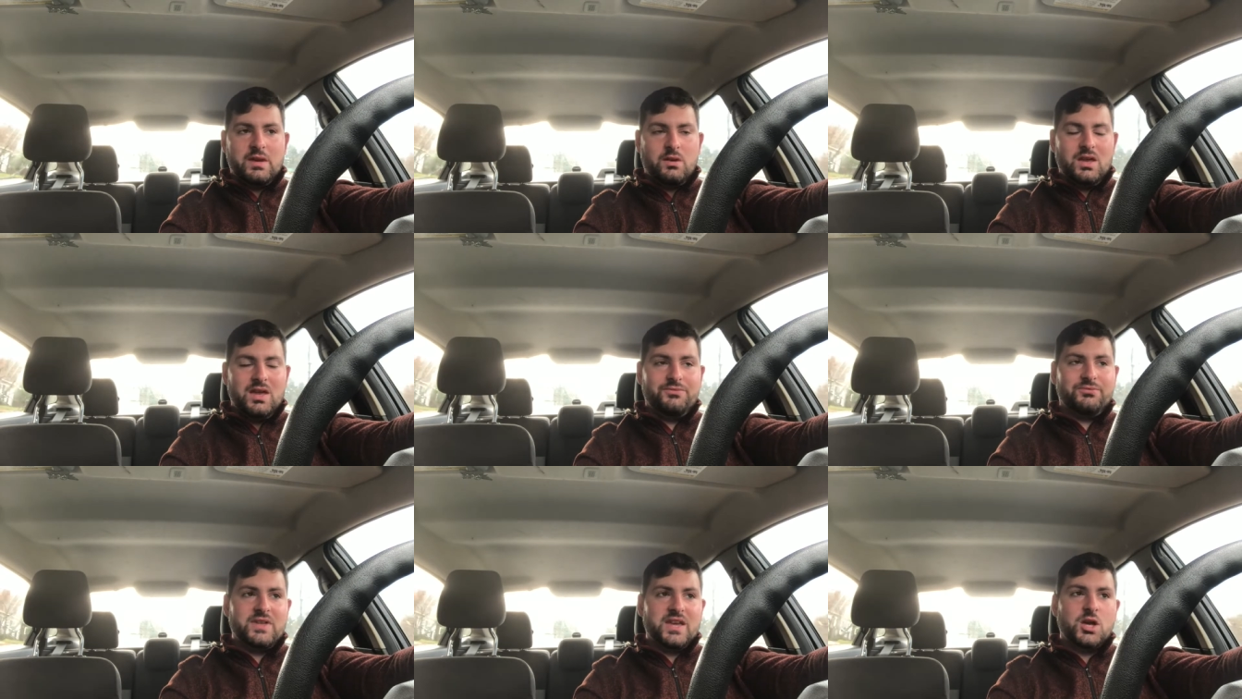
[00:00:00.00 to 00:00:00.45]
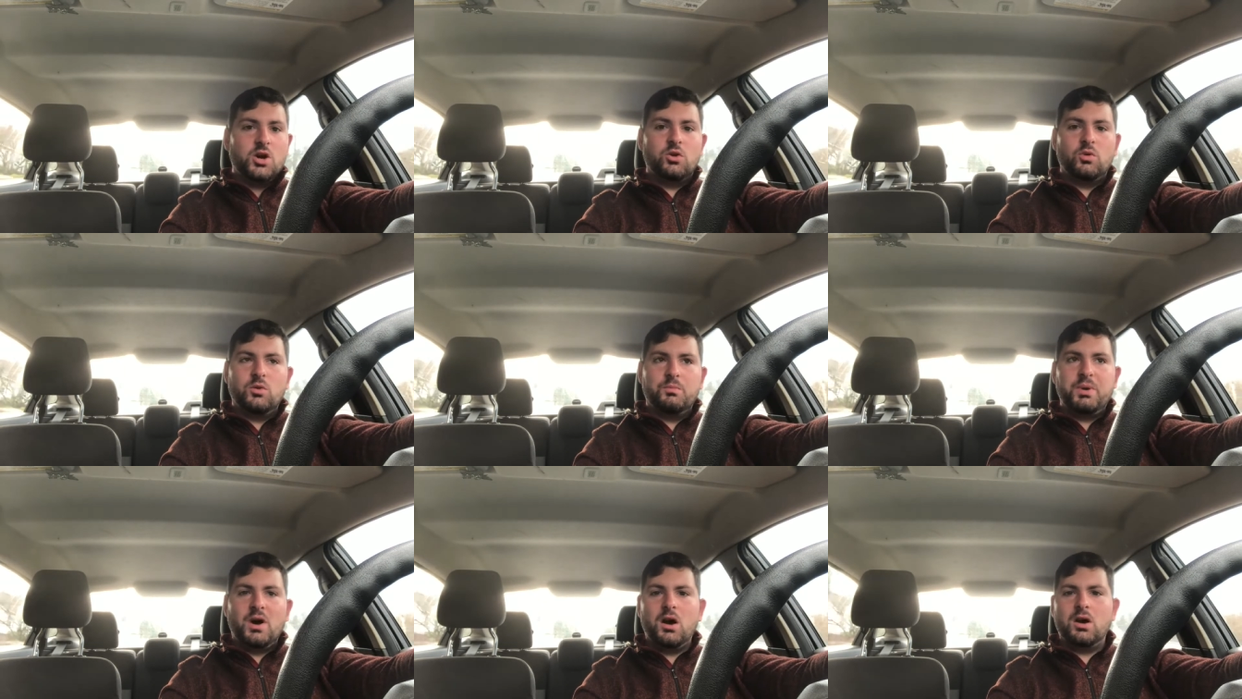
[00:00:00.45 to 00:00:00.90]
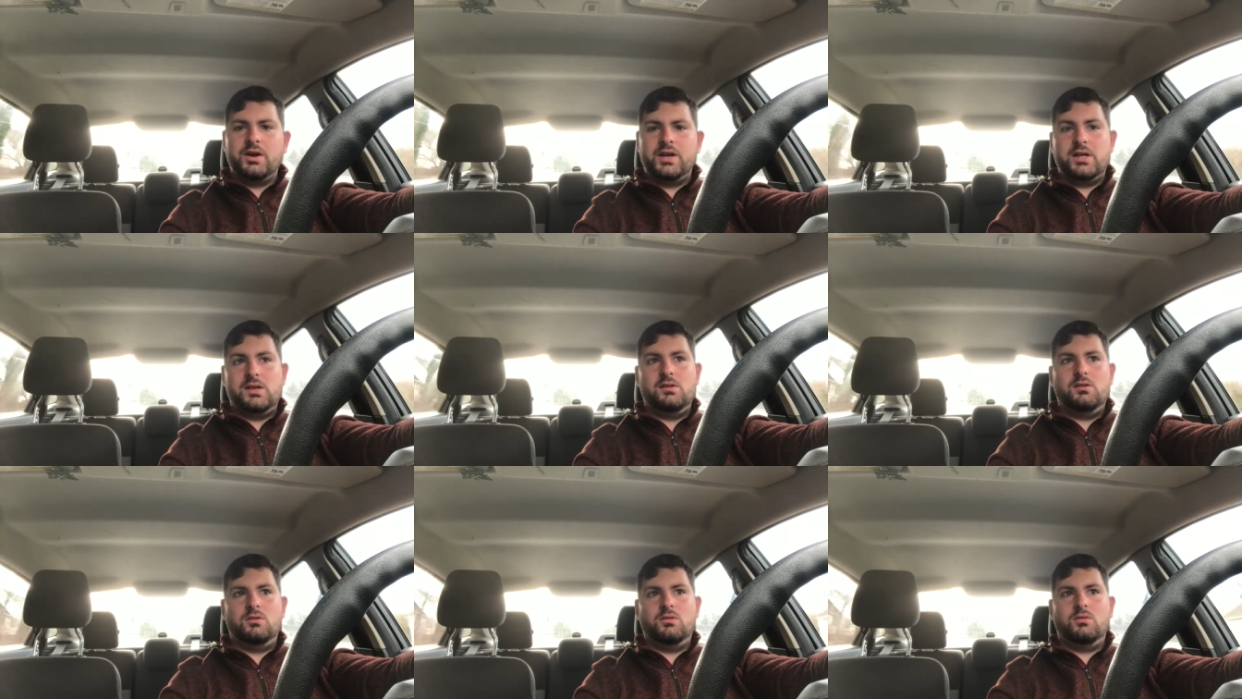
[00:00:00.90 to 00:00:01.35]
if they go to a party,
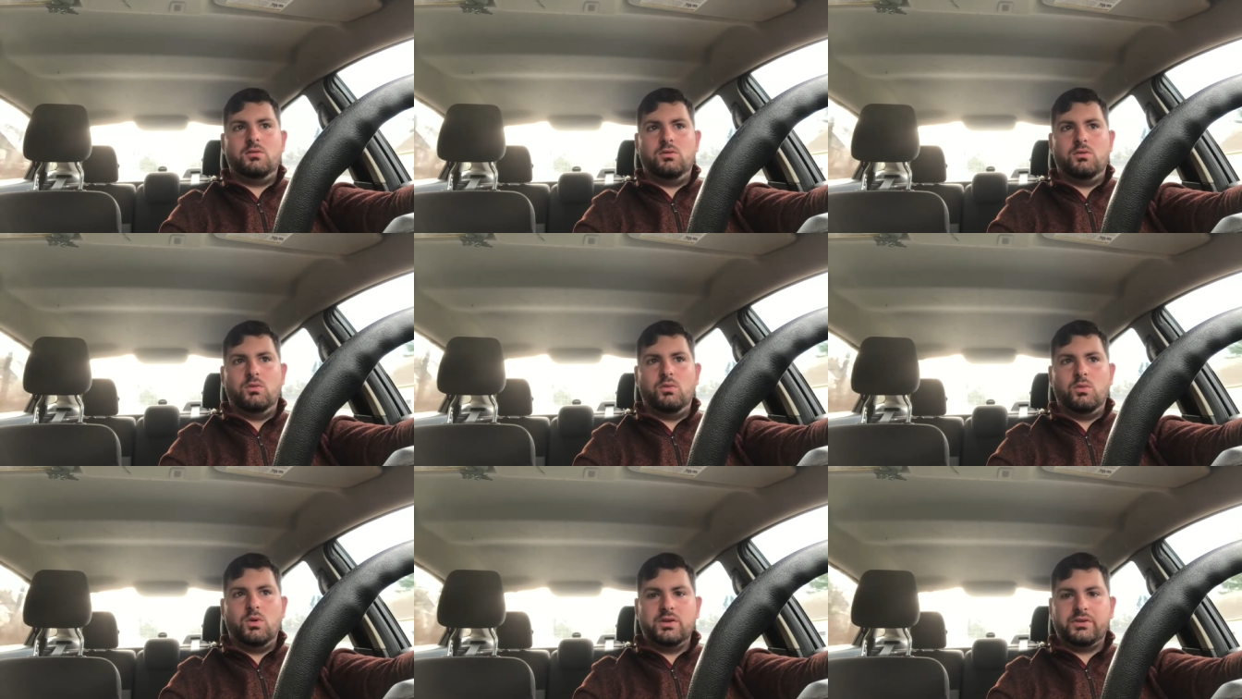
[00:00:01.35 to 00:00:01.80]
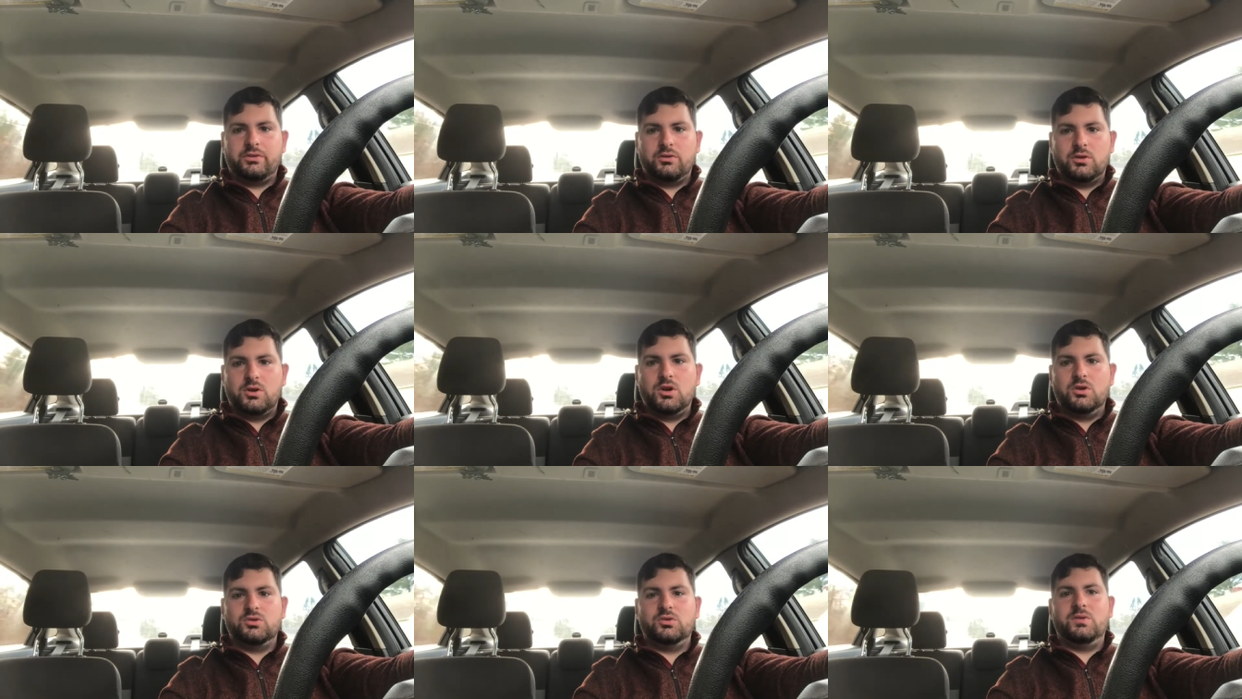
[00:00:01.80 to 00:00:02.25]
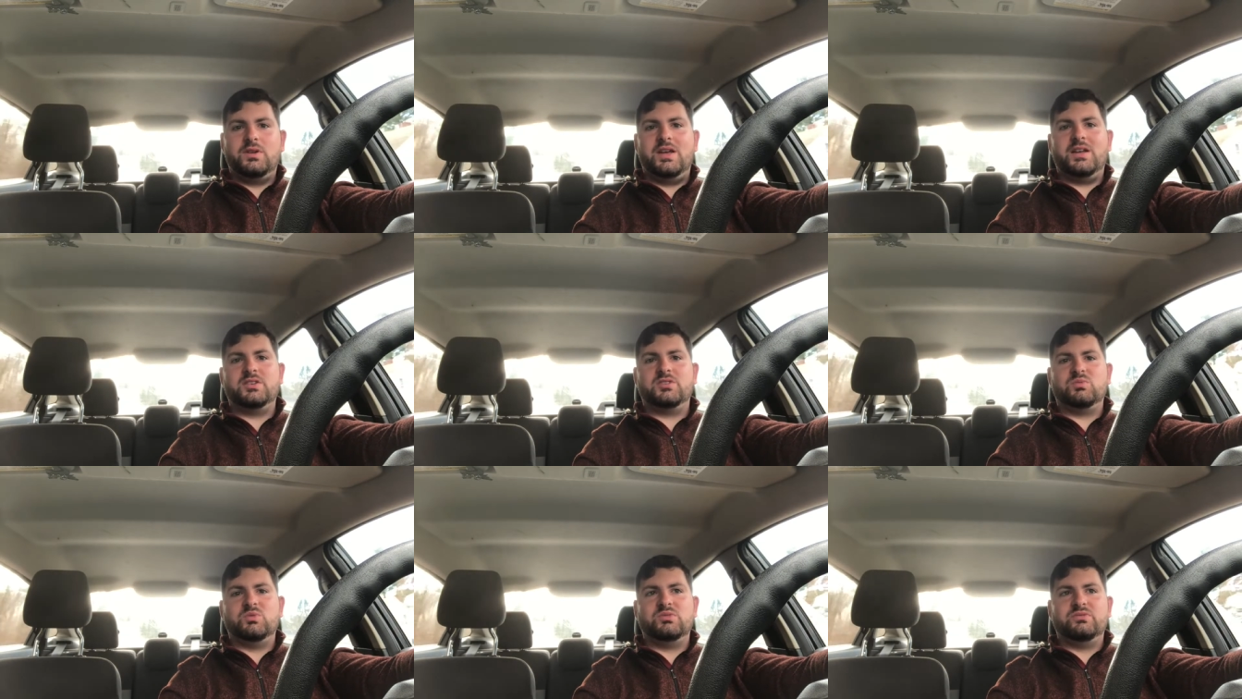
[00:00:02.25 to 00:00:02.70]
what's their go-to
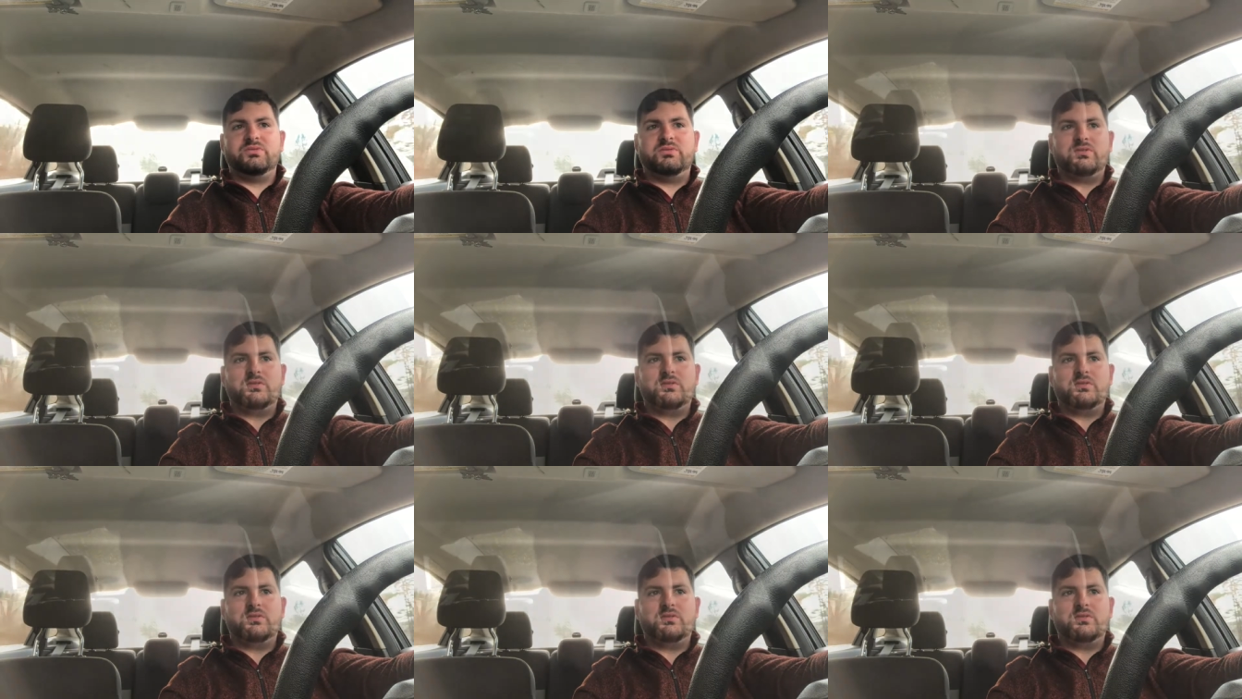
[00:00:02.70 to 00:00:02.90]
dance move?